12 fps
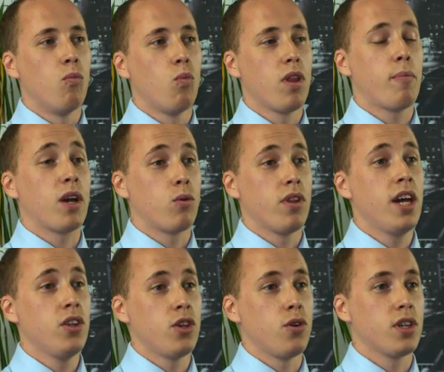What the bank will
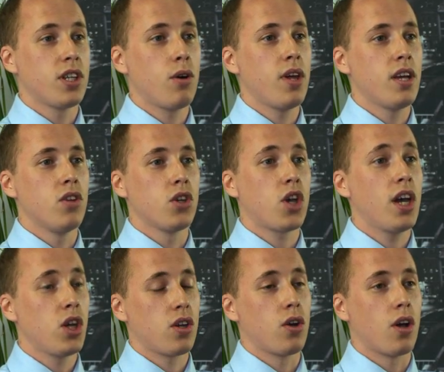then do is they'll then
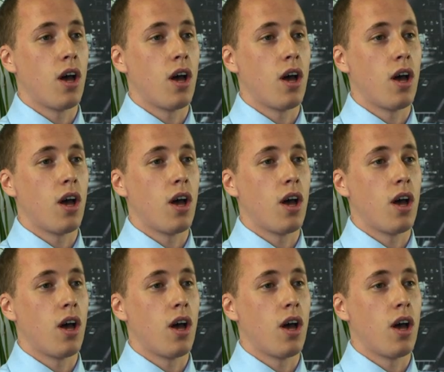chase